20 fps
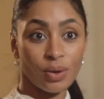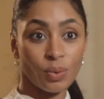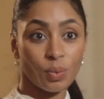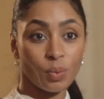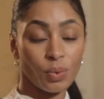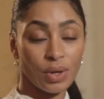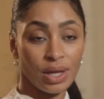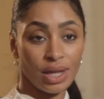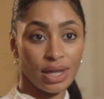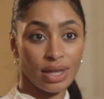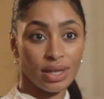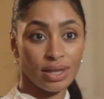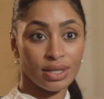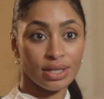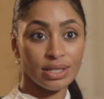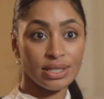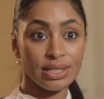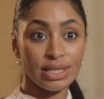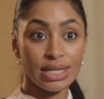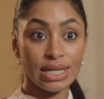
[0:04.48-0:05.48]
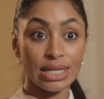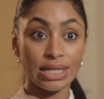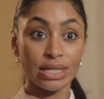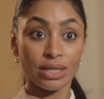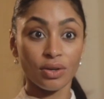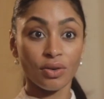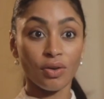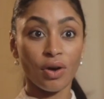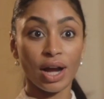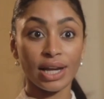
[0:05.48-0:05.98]
with
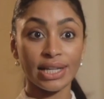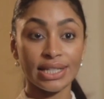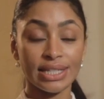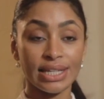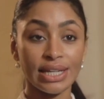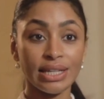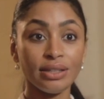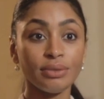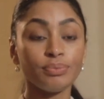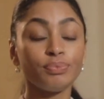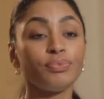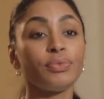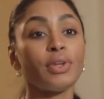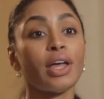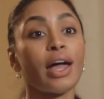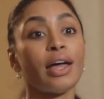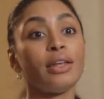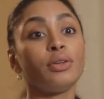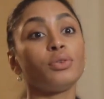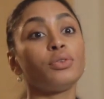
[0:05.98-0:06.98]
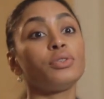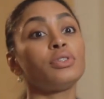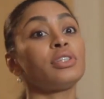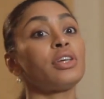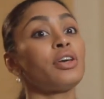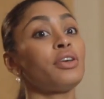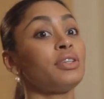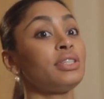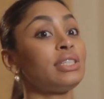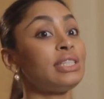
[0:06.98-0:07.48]
teeth grinding and
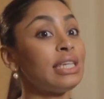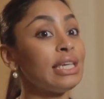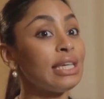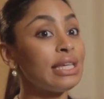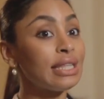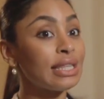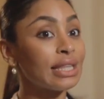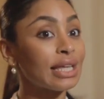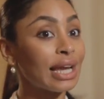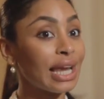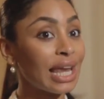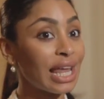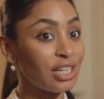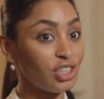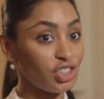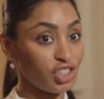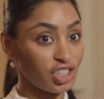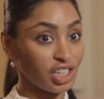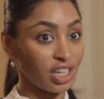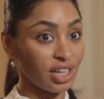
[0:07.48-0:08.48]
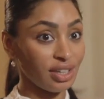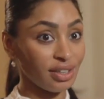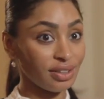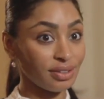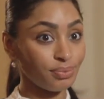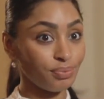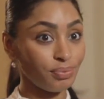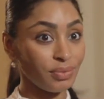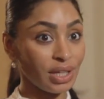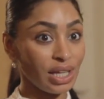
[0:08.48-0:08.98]
also teeth clenching.
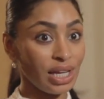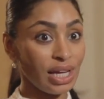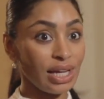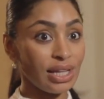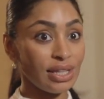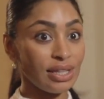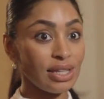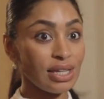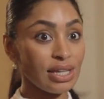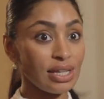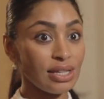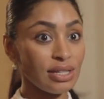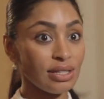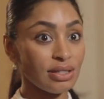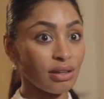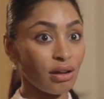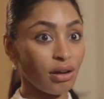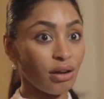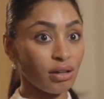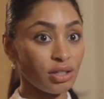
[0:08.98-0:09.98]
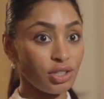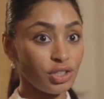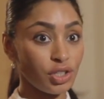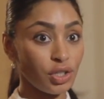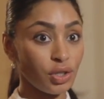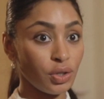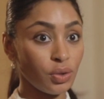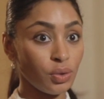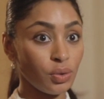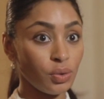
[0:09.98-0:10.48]
These are
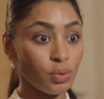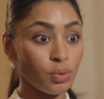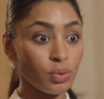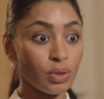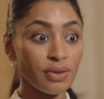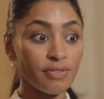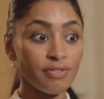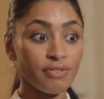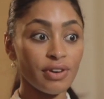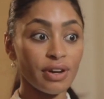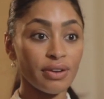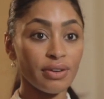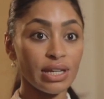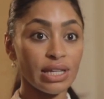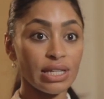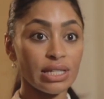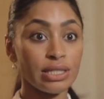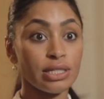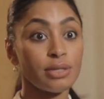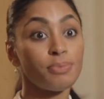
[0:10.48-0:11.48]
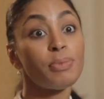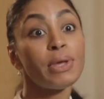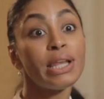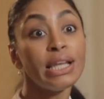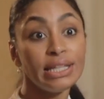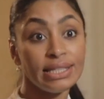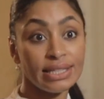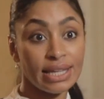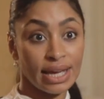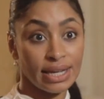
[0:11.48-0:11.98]
two very
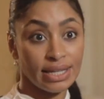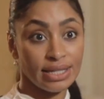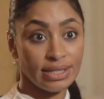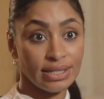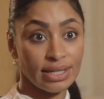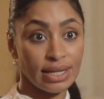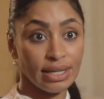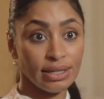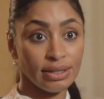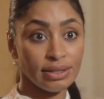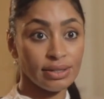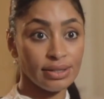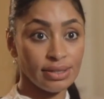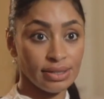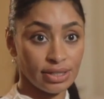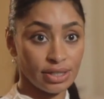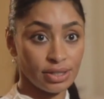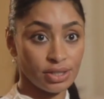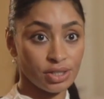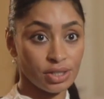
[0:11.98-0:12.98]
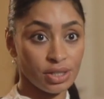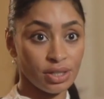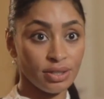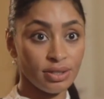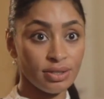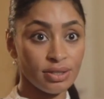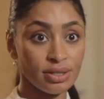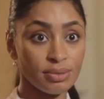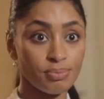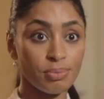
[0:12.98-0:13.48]
debilitating
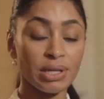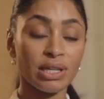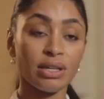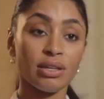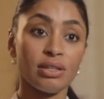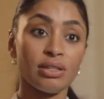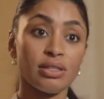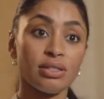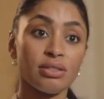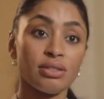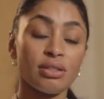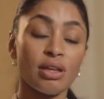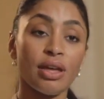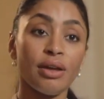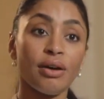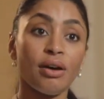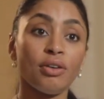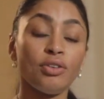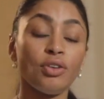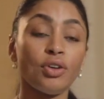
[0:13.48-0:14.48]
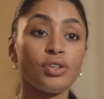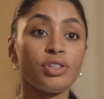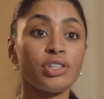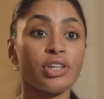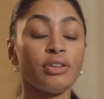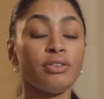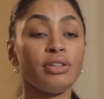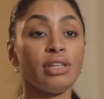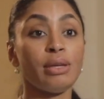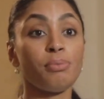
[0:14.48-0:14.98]
conditions because they are not
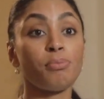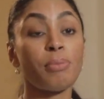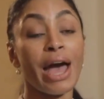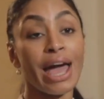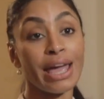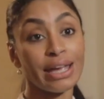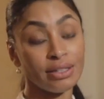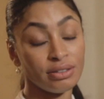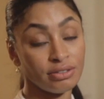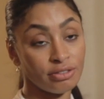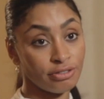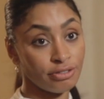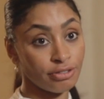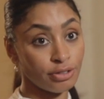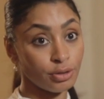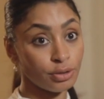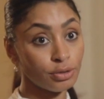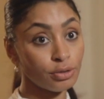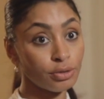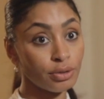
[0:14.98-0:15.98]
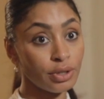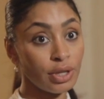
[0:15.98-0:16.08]
only painful,